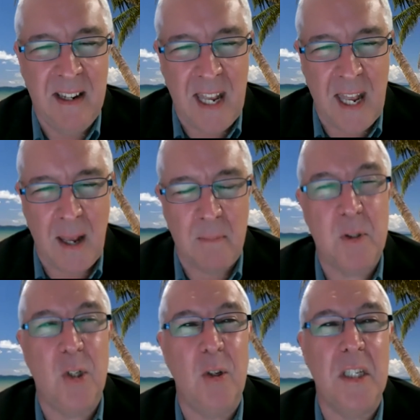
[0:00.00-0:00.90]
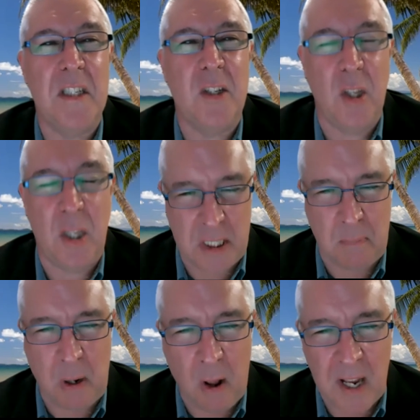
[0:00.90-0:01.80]
um, to, the, to the
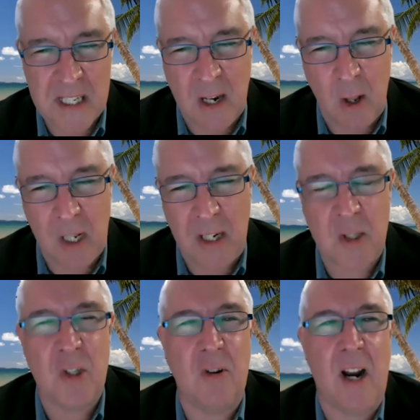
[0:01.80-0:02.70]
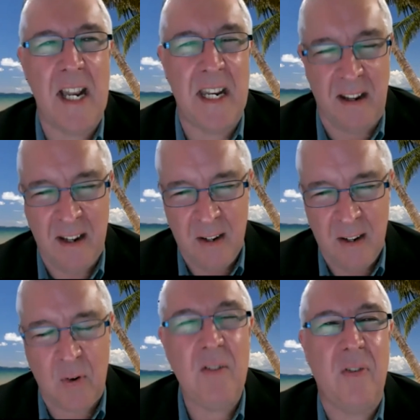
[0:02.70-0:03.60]
suppliers locally in Australia
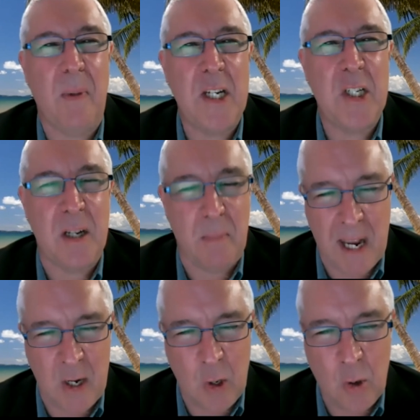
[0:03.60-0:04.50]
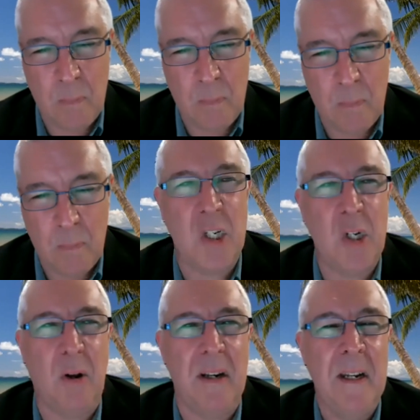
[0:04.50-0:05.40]
for information about who best to
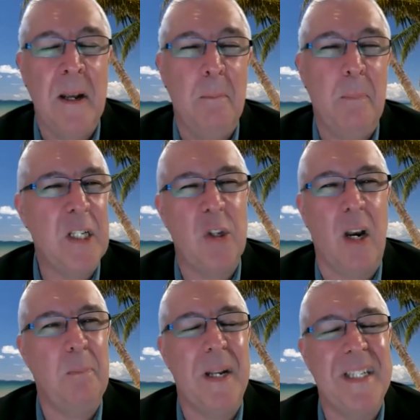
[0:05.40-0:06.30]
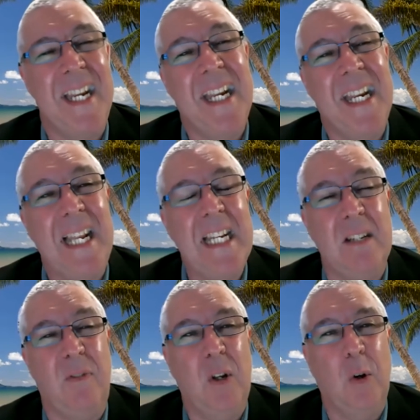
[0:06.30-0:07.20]
do it. But it's not a particularly
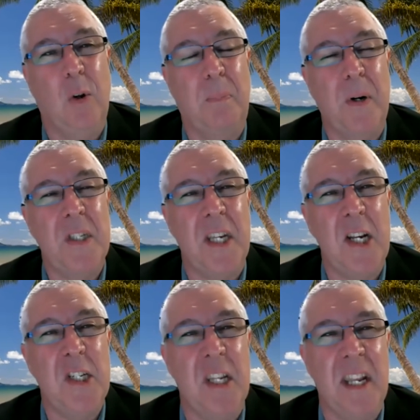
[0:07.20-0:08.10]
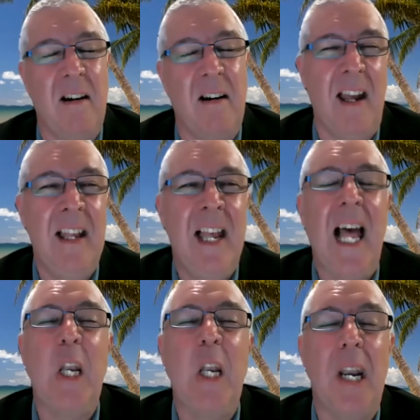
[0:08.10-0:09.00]
difficult procedure. There are
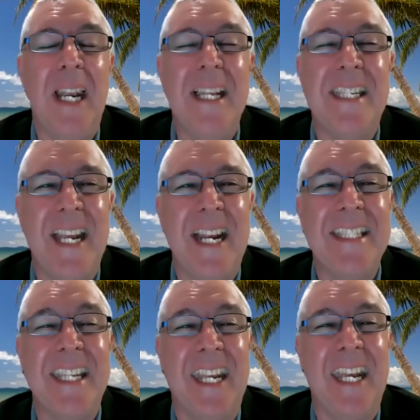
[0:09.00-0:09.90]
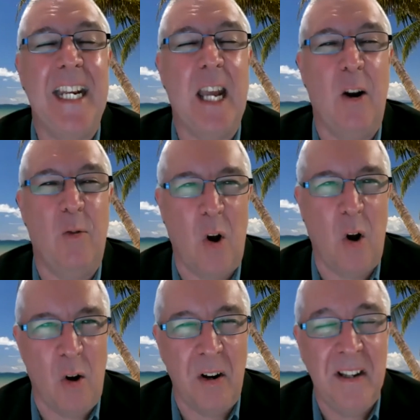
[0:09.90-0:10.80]
a lot less things that can go
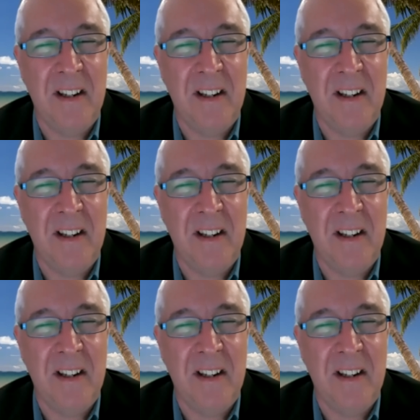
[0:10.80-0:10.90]
wrong